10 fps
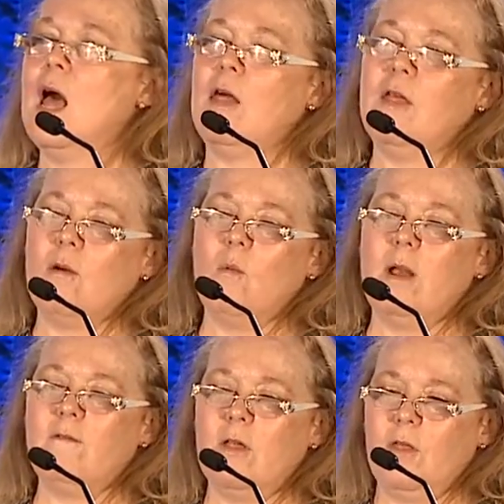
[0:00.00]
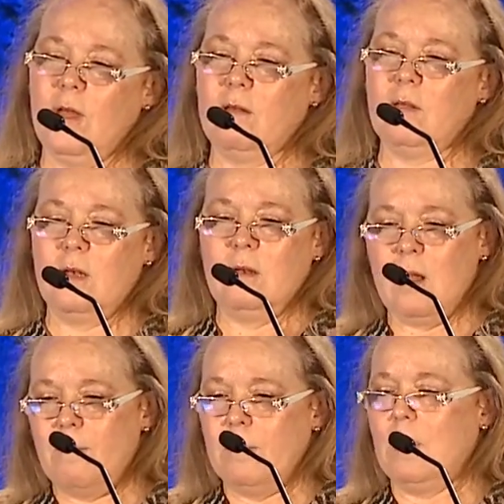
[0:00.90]
I think one of the things, and
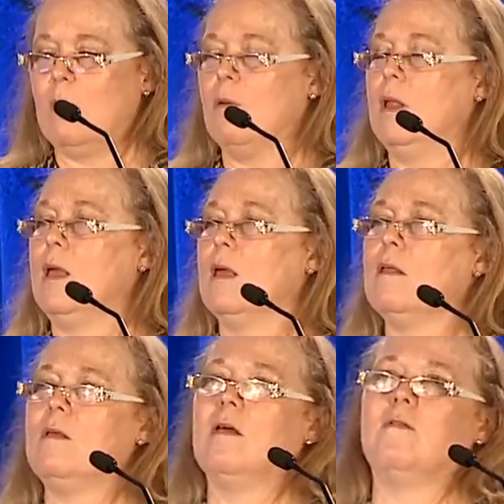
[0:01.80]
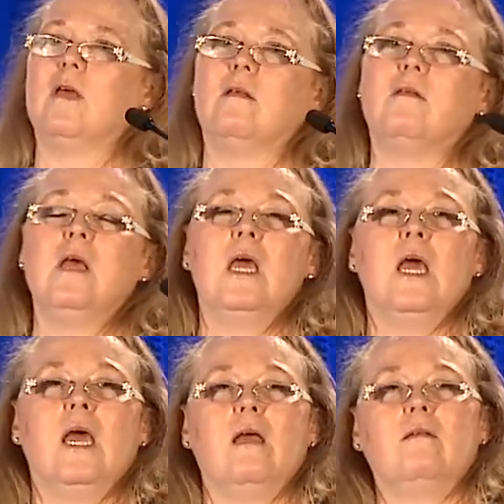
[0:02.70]
I'm equally guilty of this,
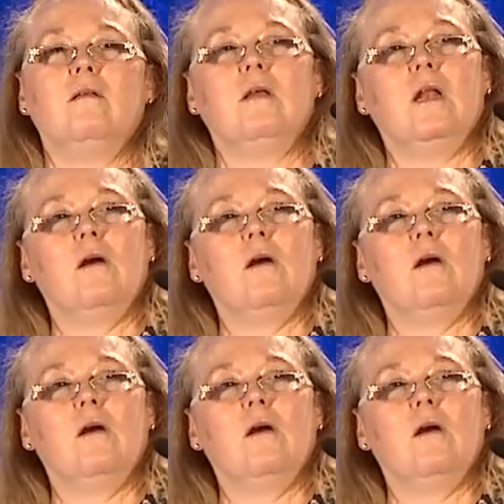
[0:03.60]
is